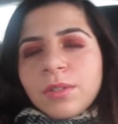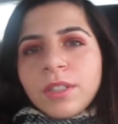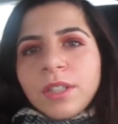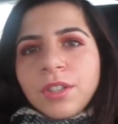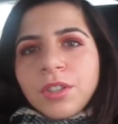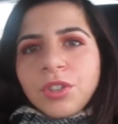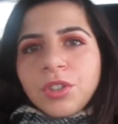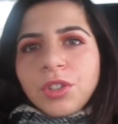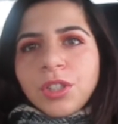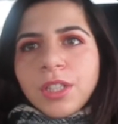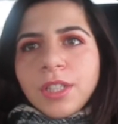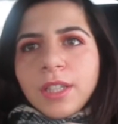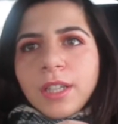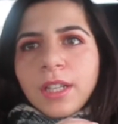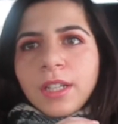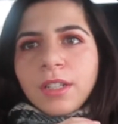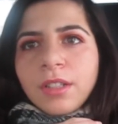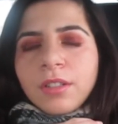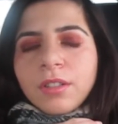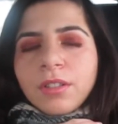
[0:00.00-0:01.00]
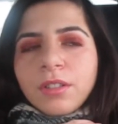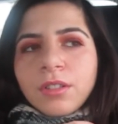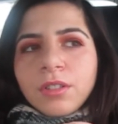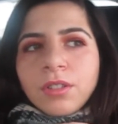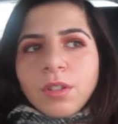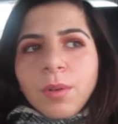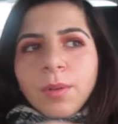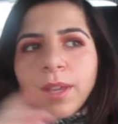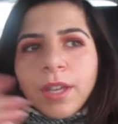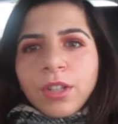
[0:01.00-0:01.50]
only the streets that
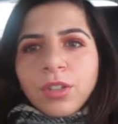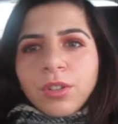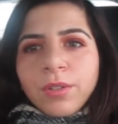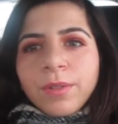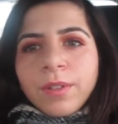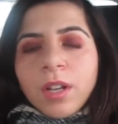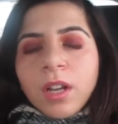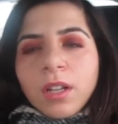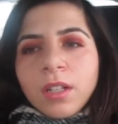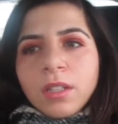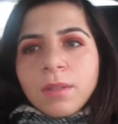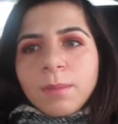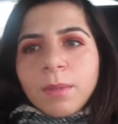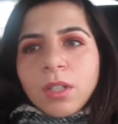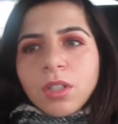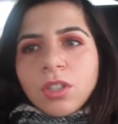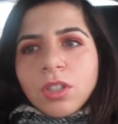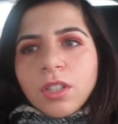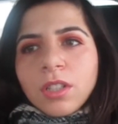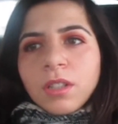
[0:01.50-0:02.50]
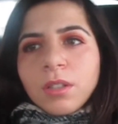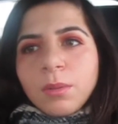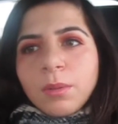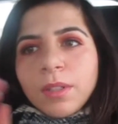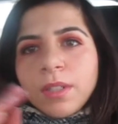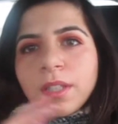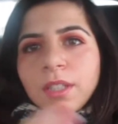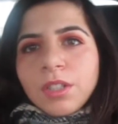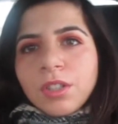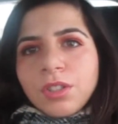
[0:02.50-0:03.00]
don't get driven on as much because the
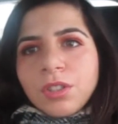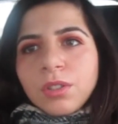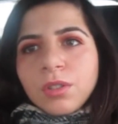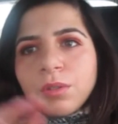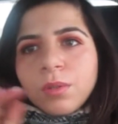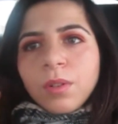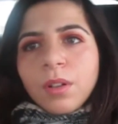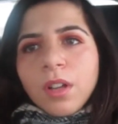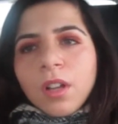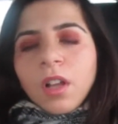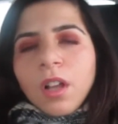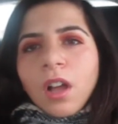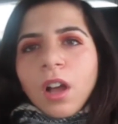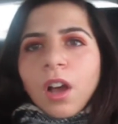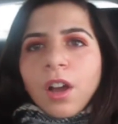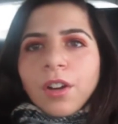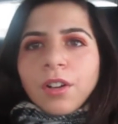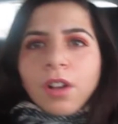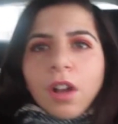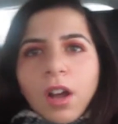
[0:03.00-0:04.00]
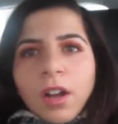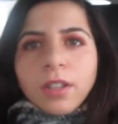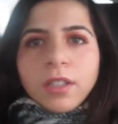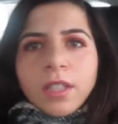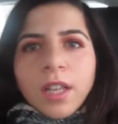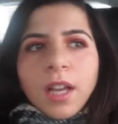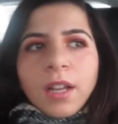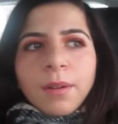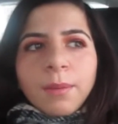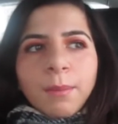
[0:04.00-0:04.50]
ones that do, our
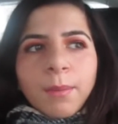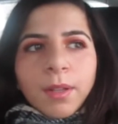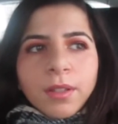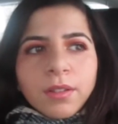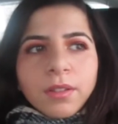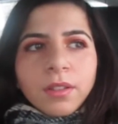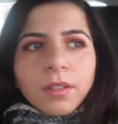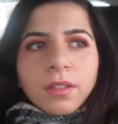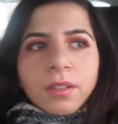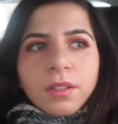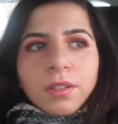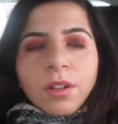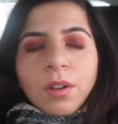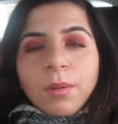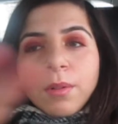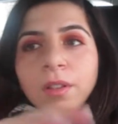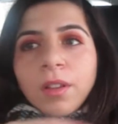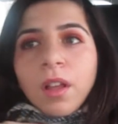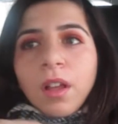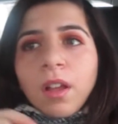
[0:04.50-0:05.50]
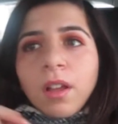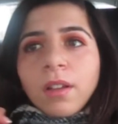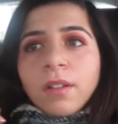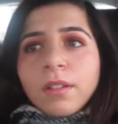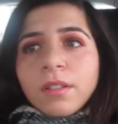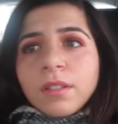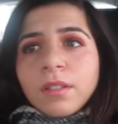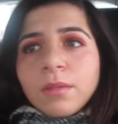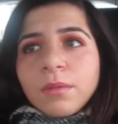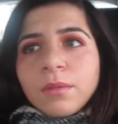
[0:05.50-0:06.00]
cars kind of melt the snow a lot
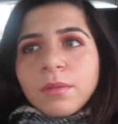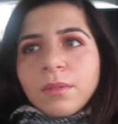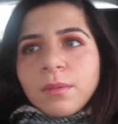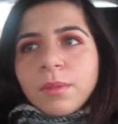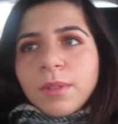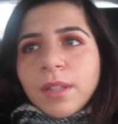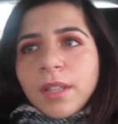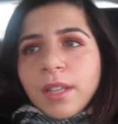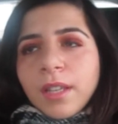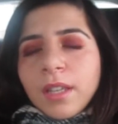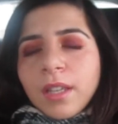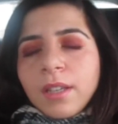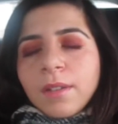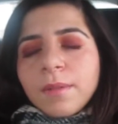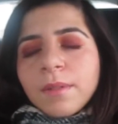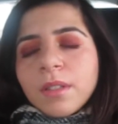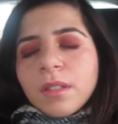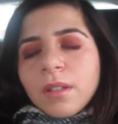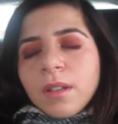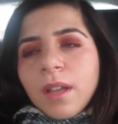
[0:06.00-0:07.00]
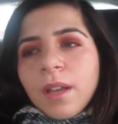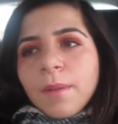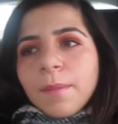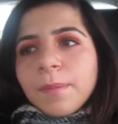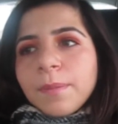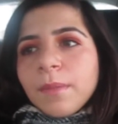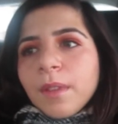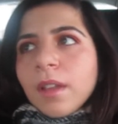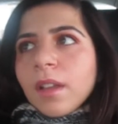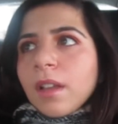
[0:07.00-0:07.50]
with the heat. So
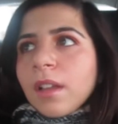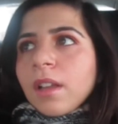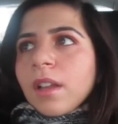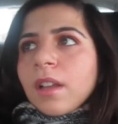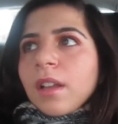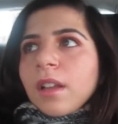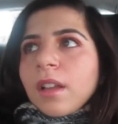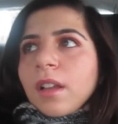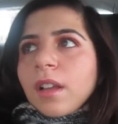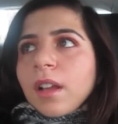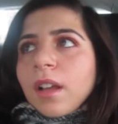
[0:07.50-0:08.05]
yeah